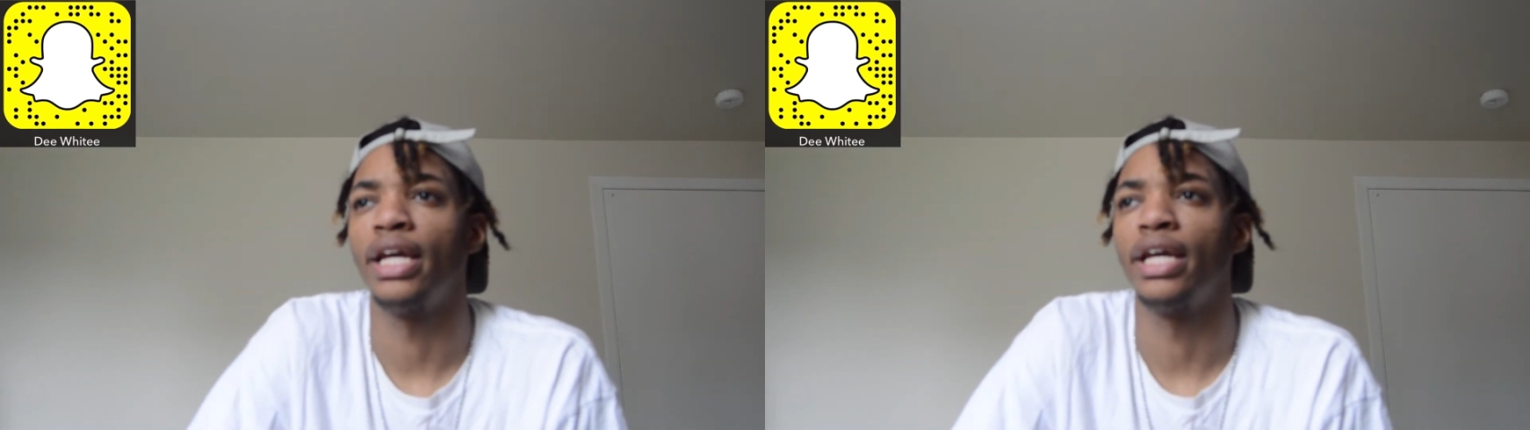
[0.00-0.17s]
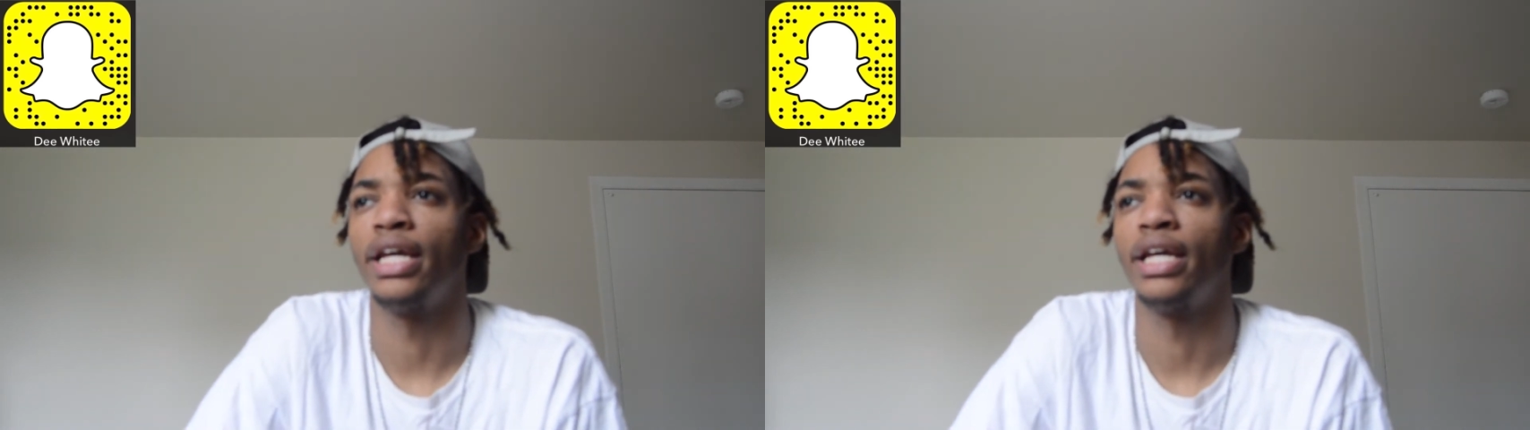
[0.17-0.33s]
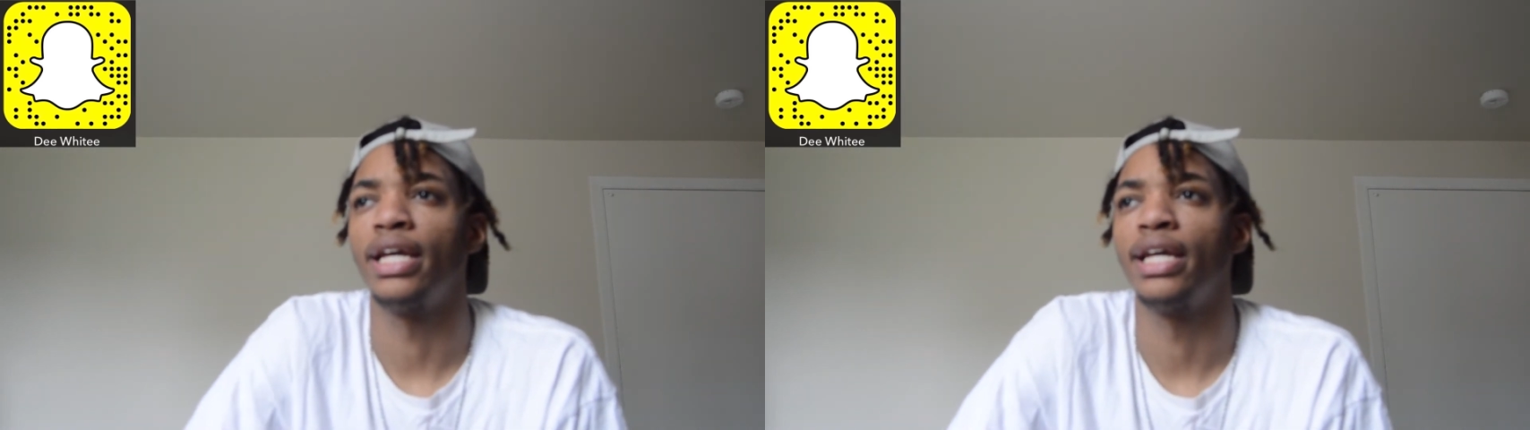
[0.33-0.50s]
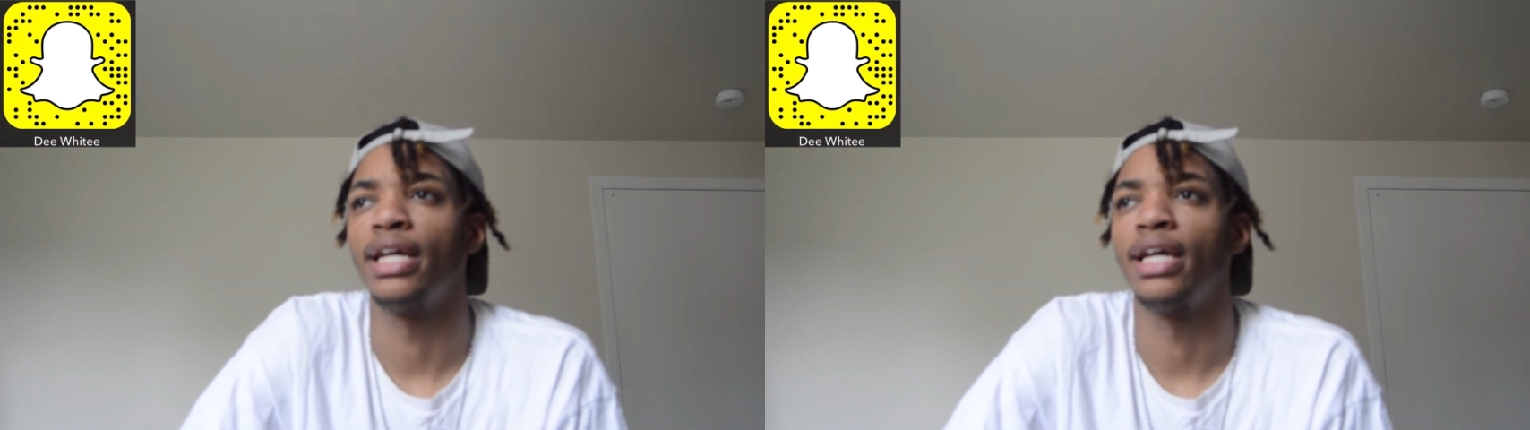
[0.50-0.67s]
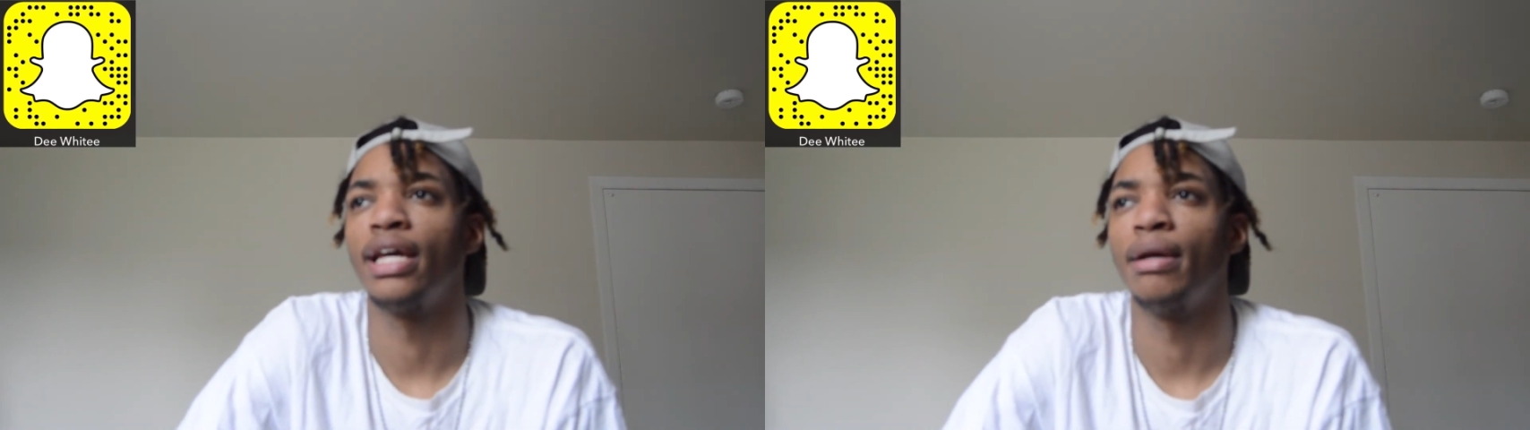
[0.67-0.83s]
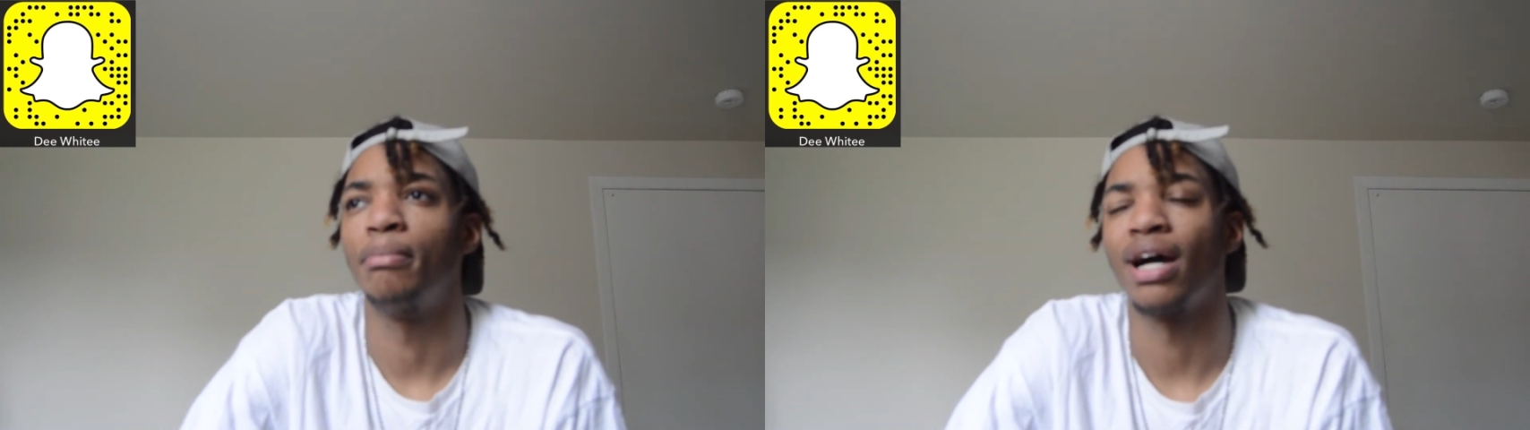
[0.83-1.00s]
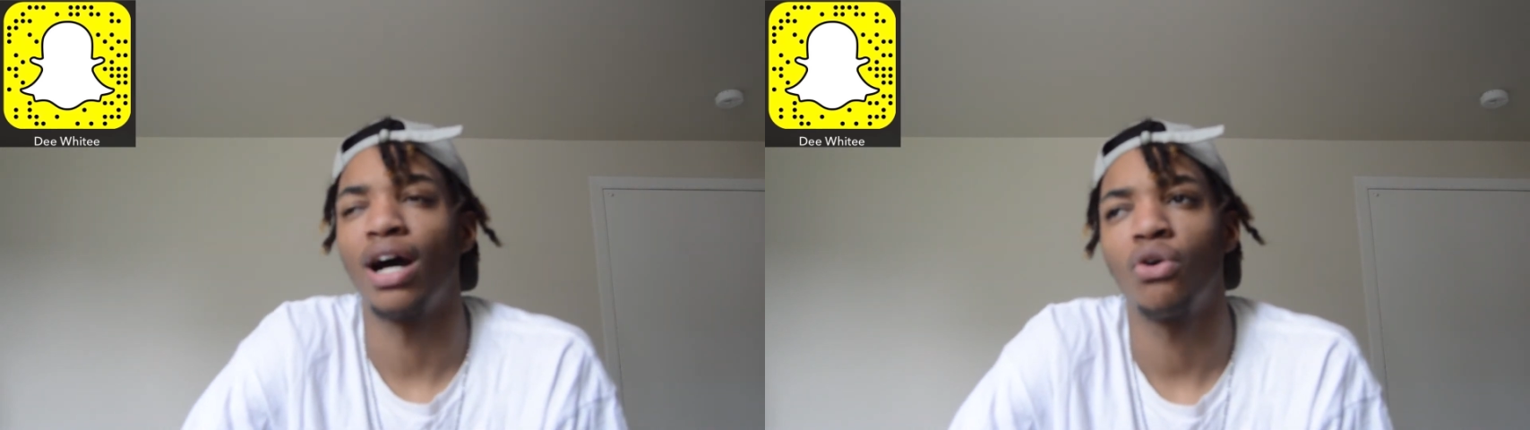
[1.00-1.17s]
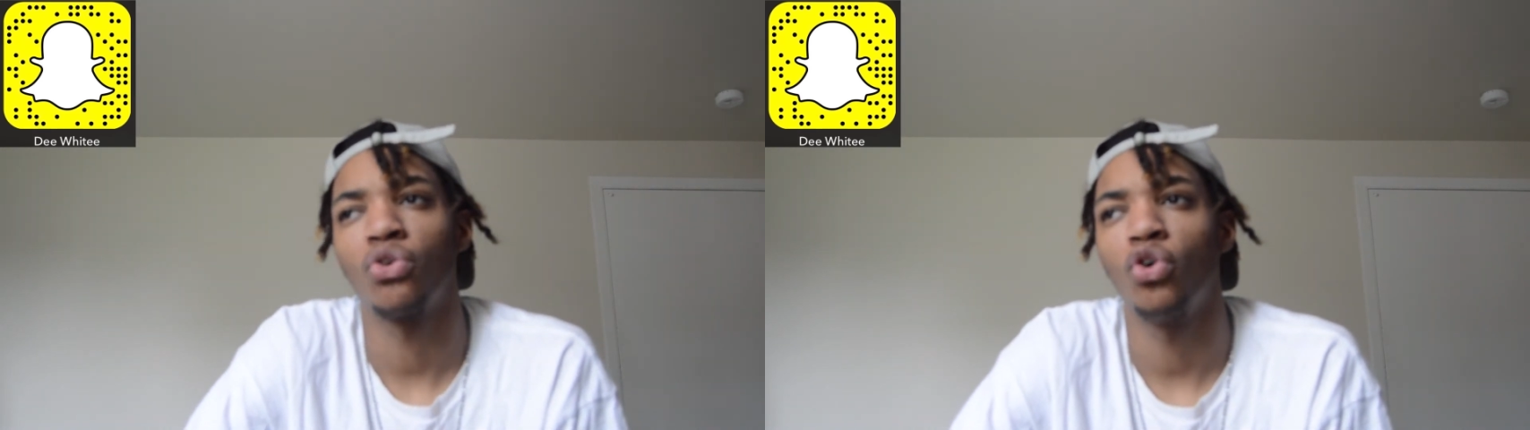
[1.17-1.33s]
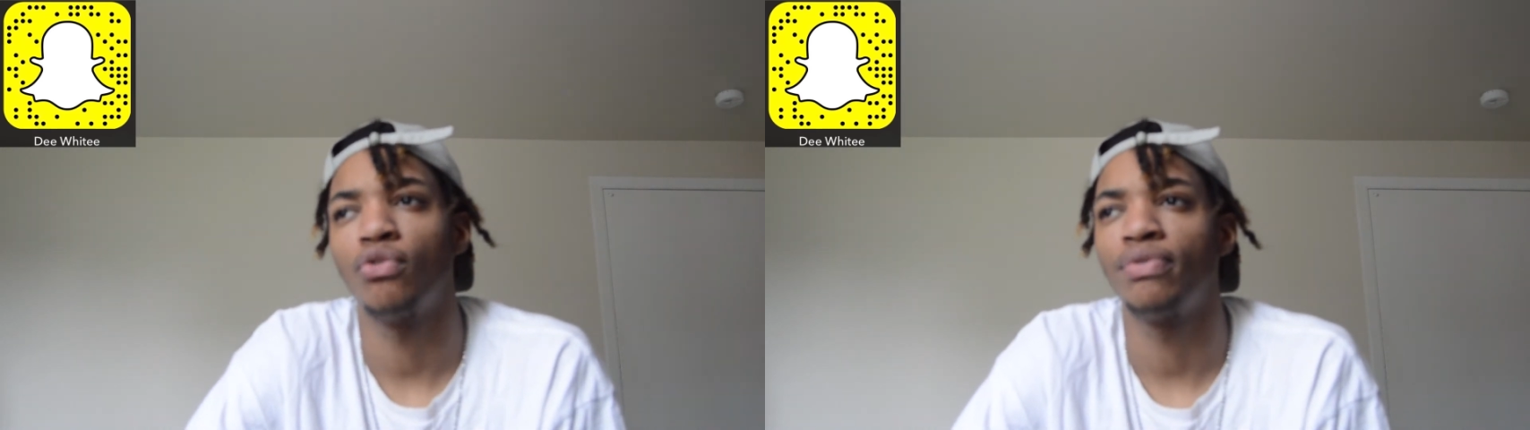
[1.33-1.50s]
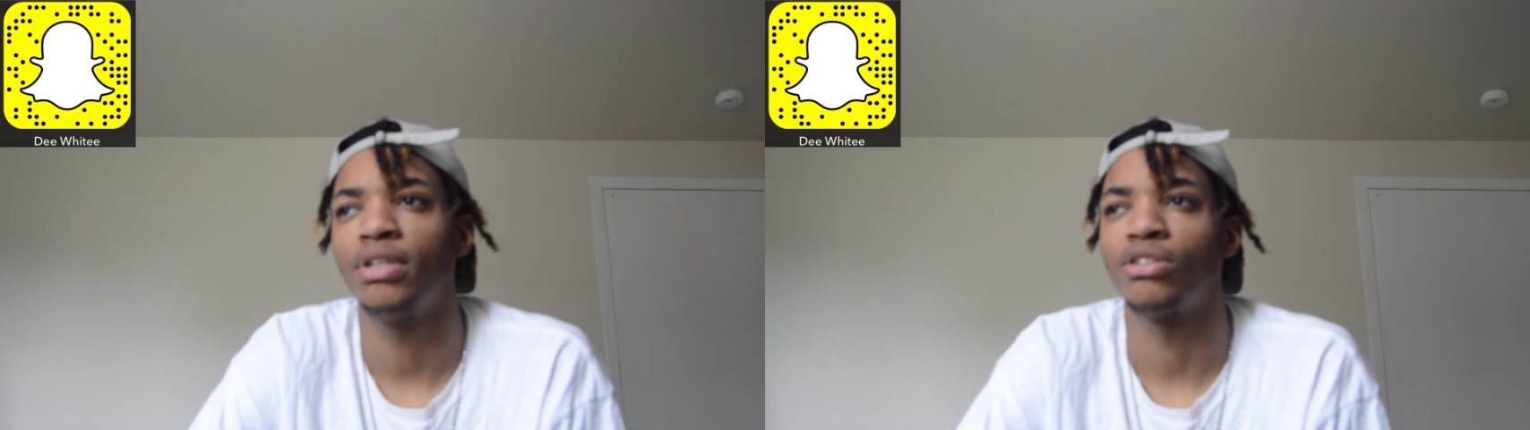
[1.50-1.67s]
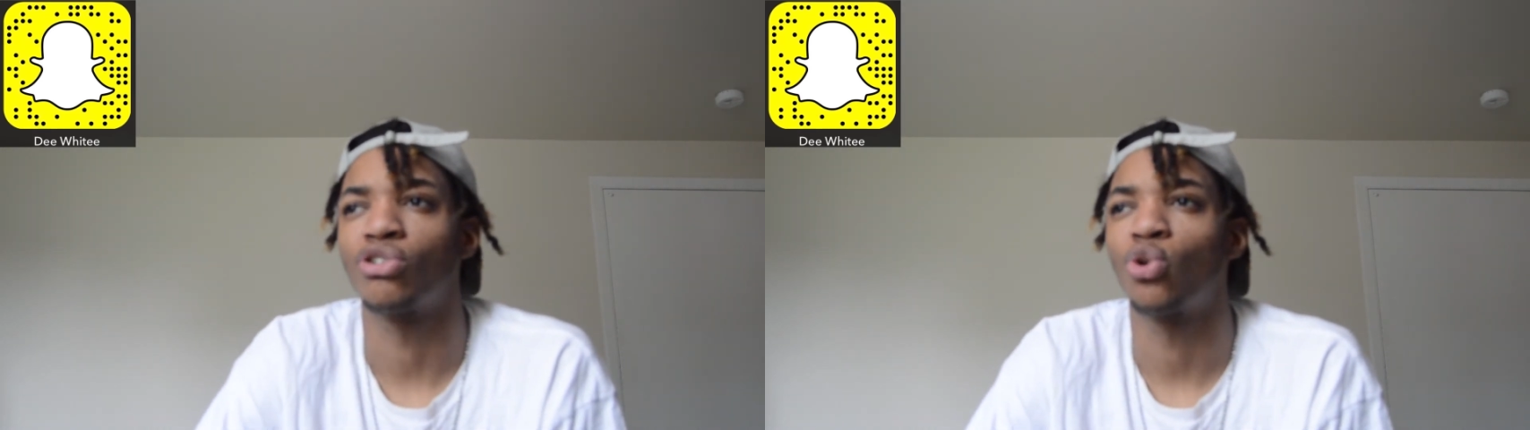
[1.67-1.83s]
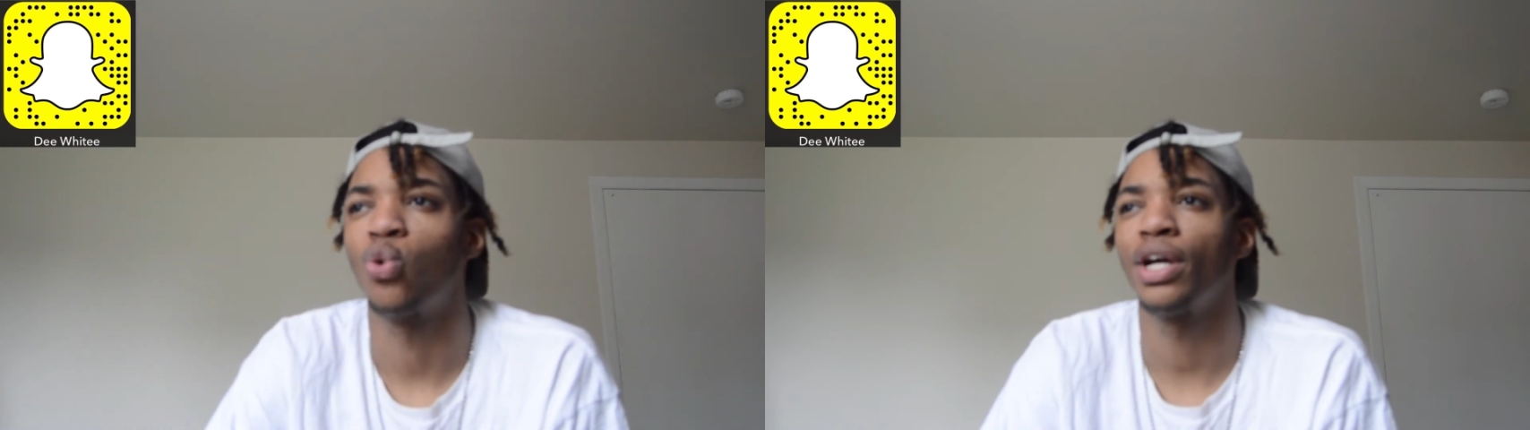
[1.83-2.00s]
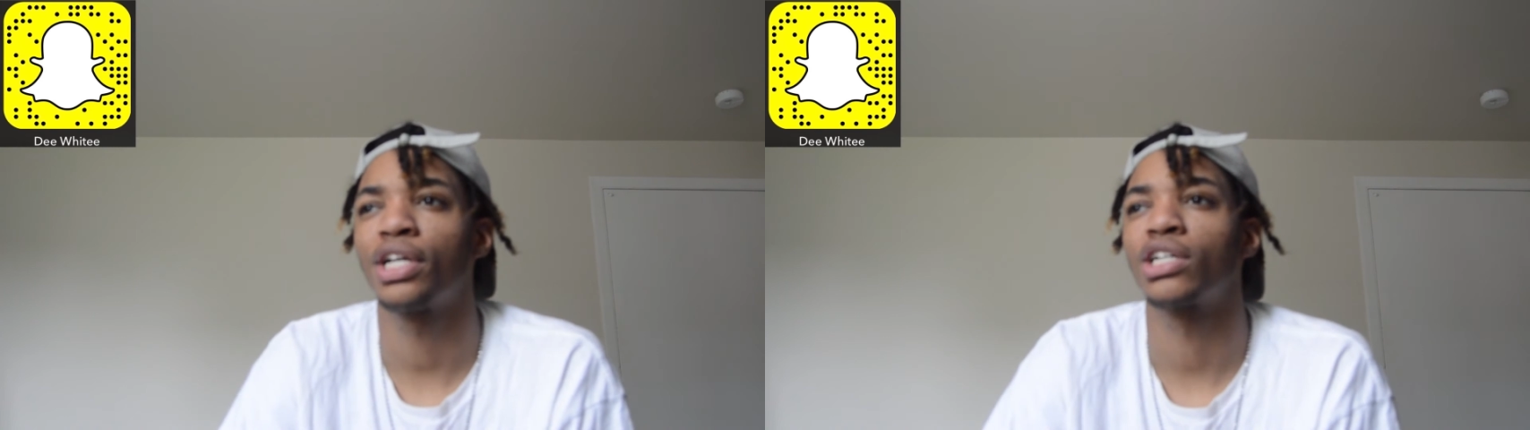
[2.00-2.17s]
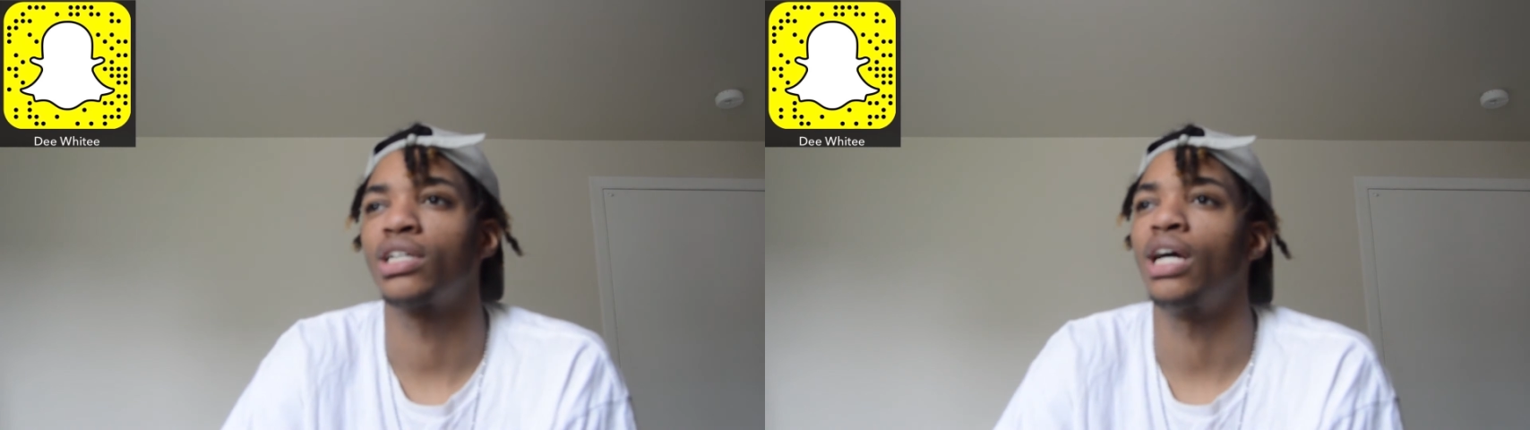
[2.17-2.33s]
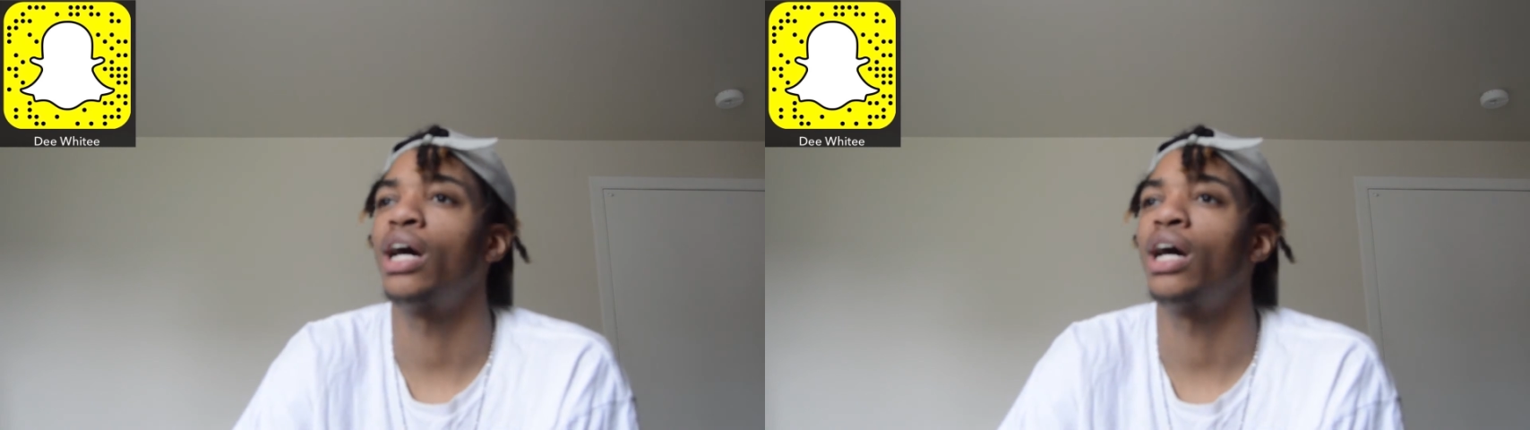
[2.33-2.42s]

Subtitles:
But I don't know if he quicker.